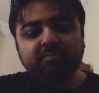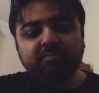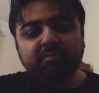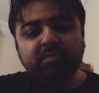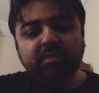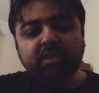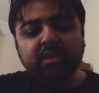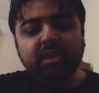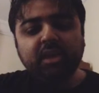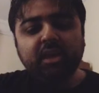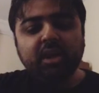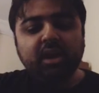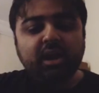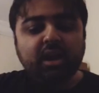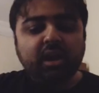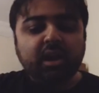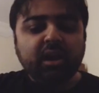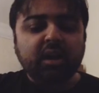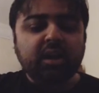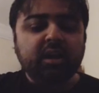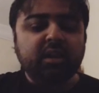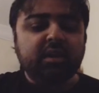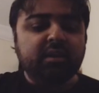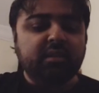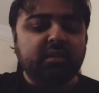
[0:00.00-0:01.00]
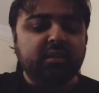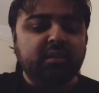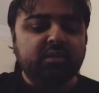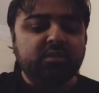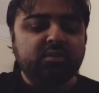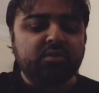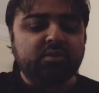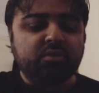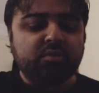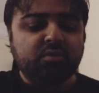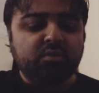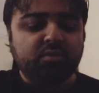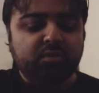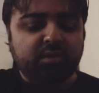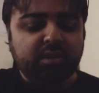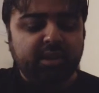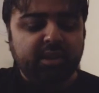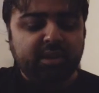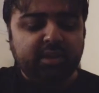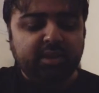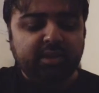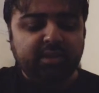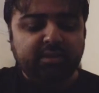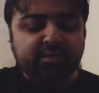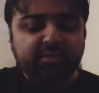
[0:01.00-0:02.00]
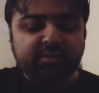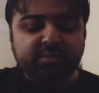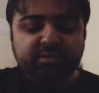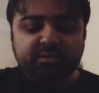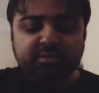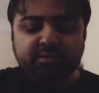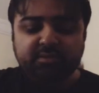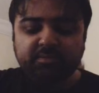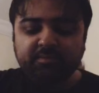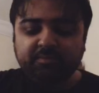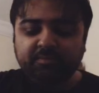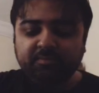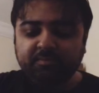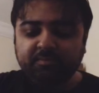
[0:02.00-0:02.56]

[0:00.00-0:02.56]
The art, the stories,